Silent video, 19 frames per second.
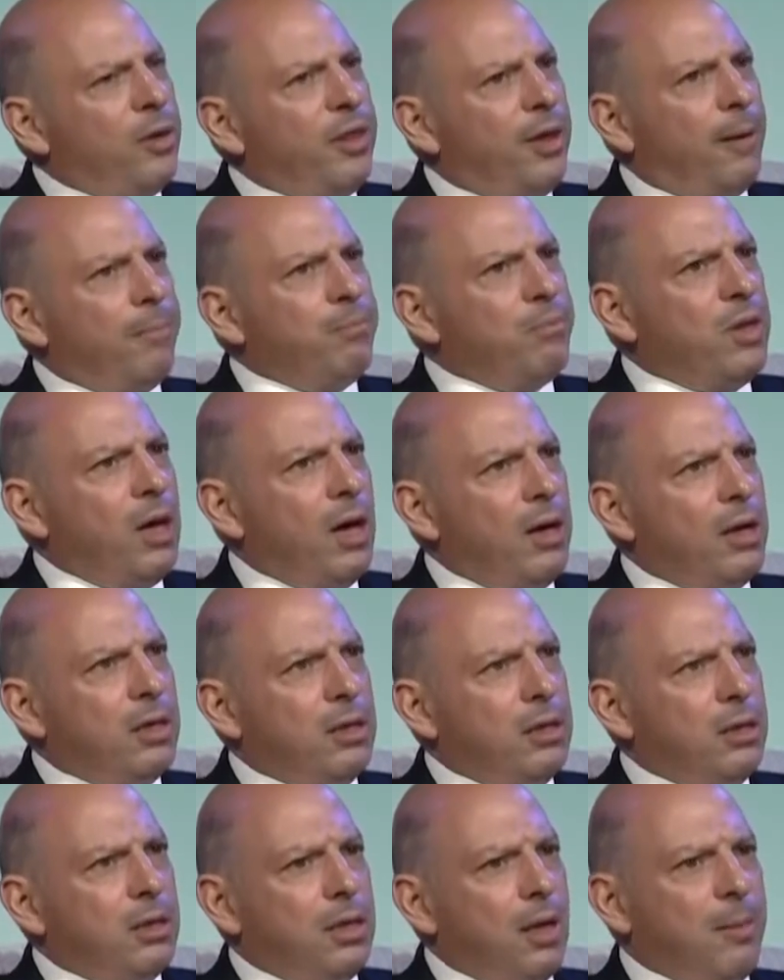I
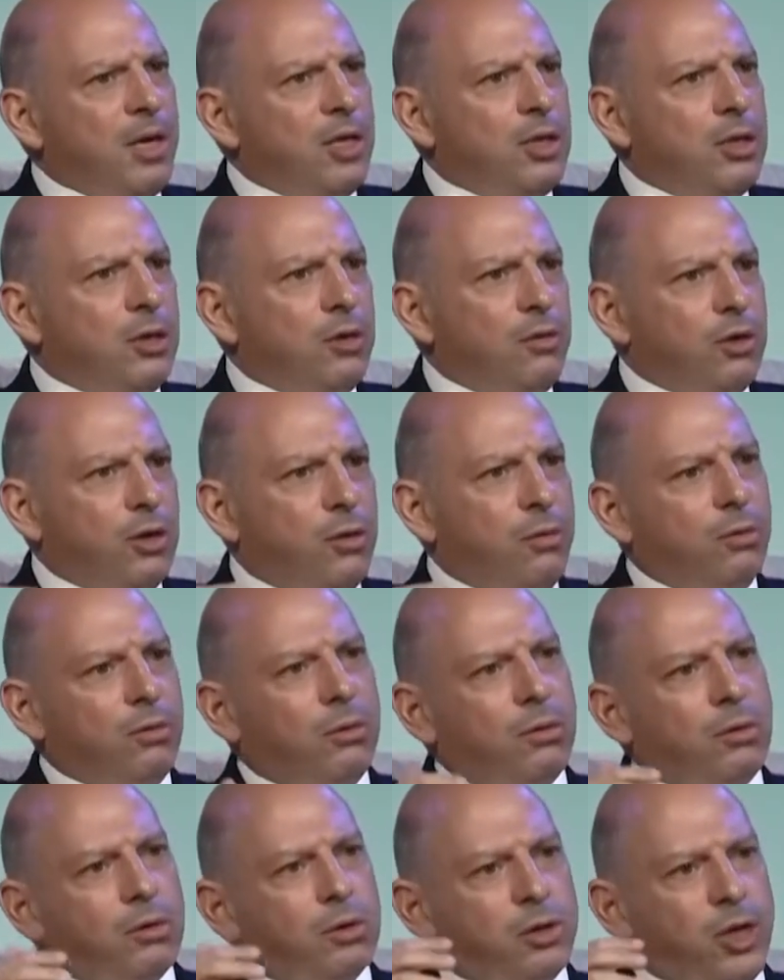mean, you
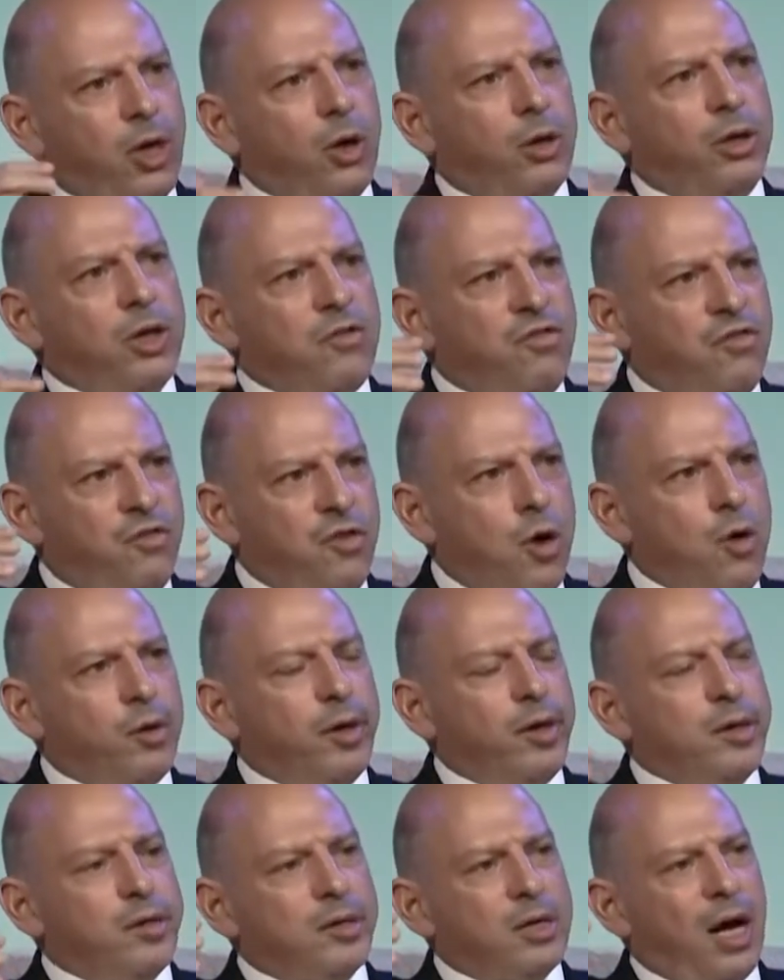clearly
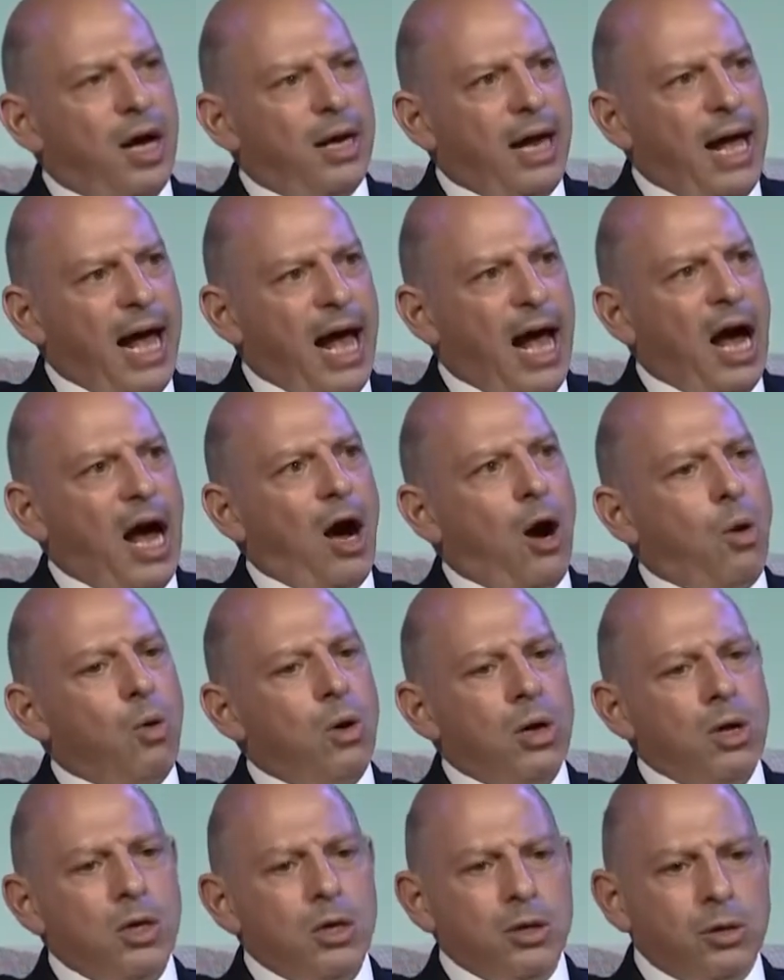focused on how
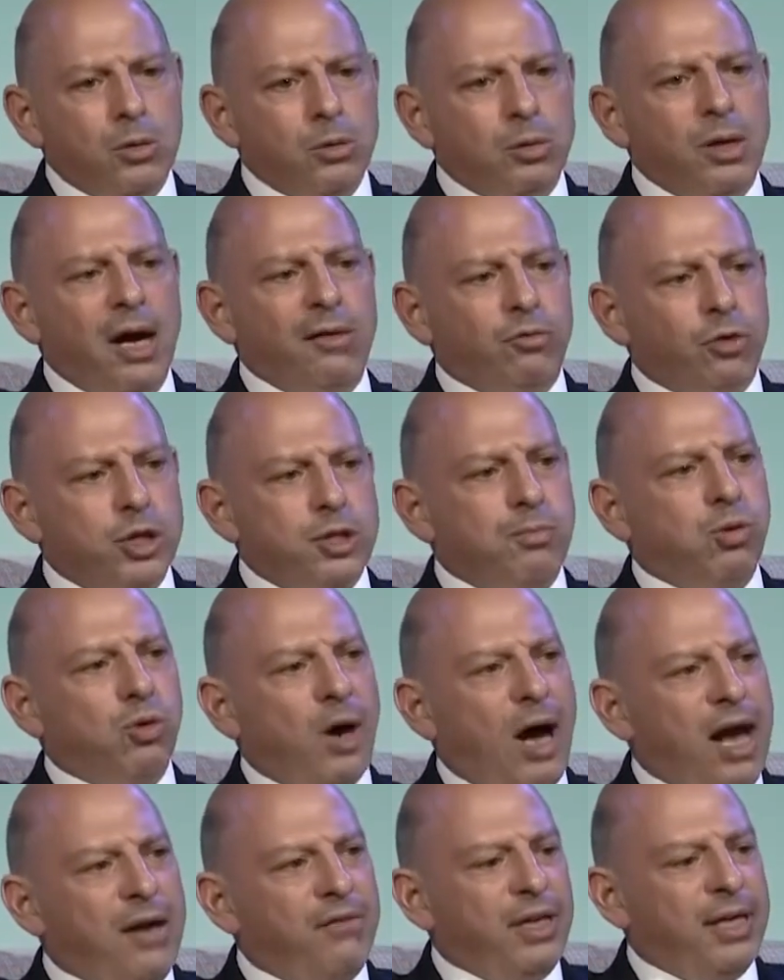you leverage
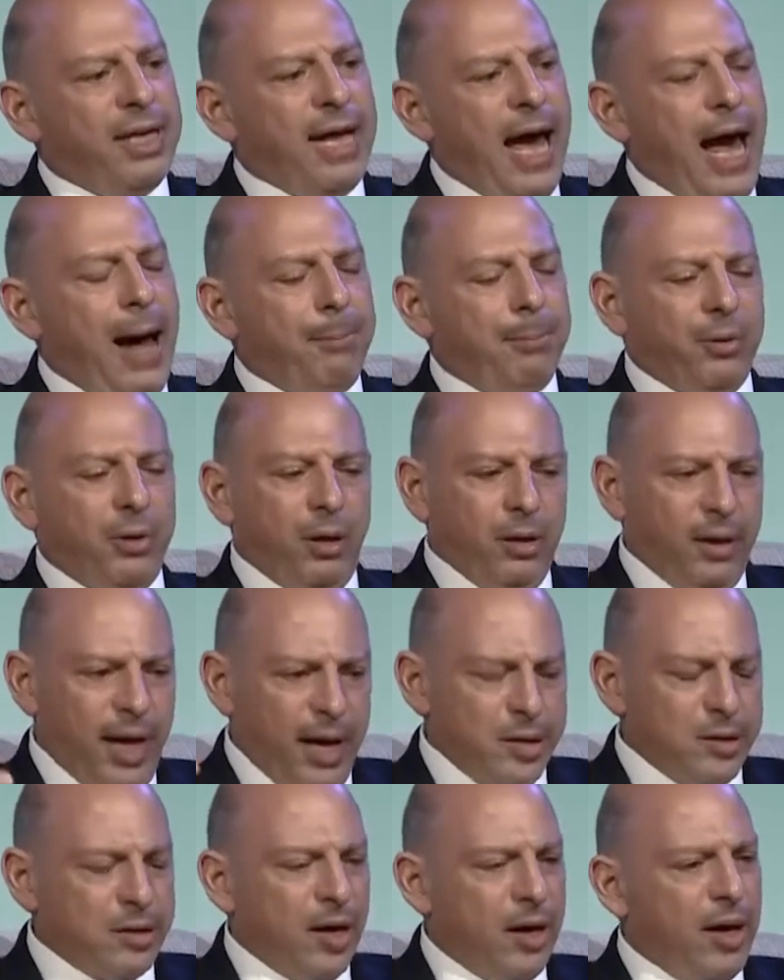private capital,
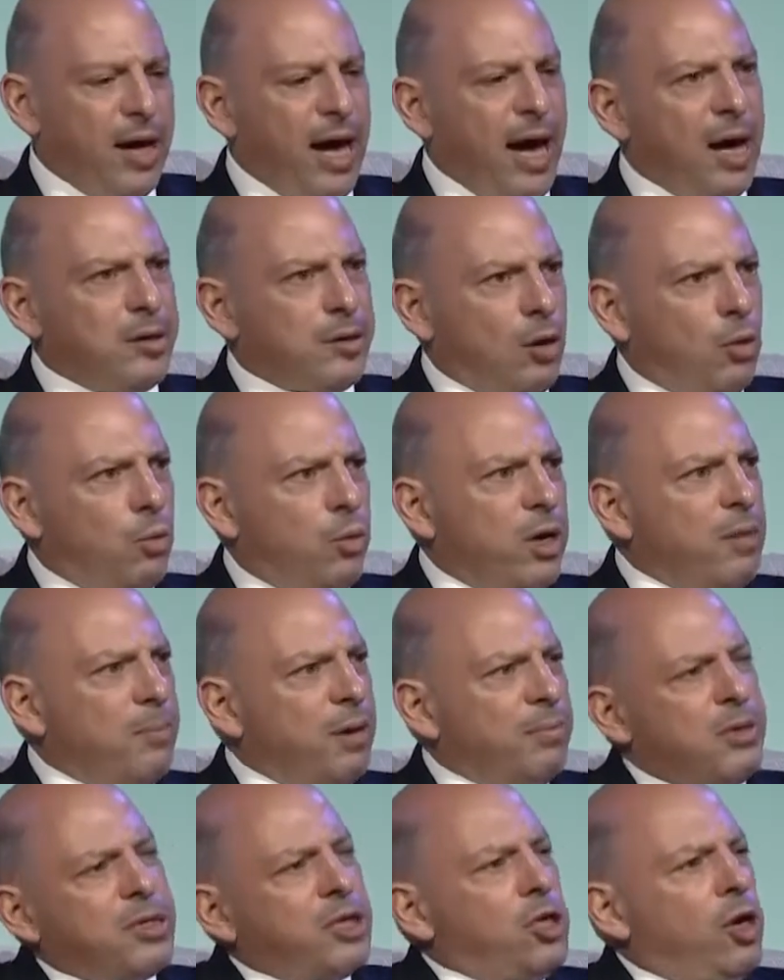as are we. But
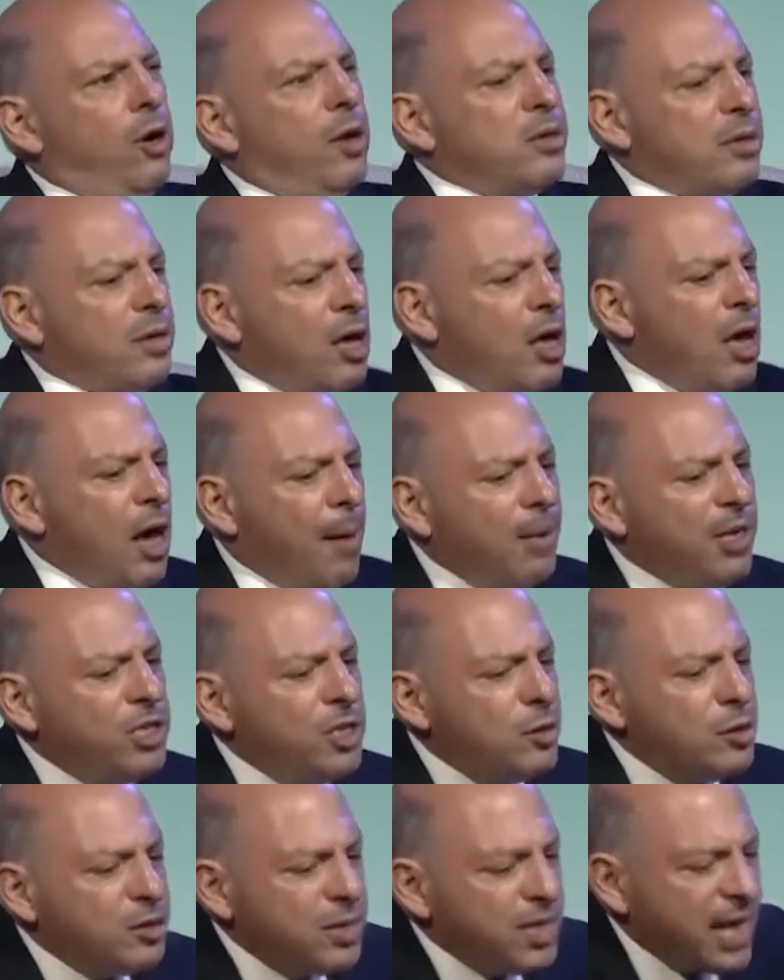I'm just curious, I mean, do
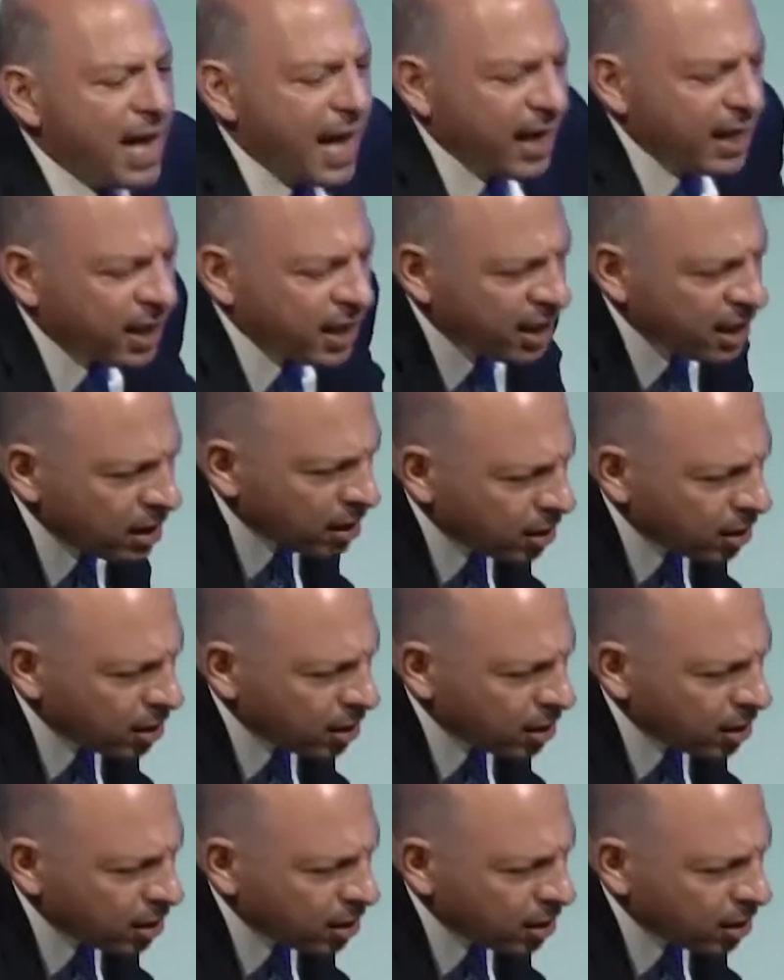you see any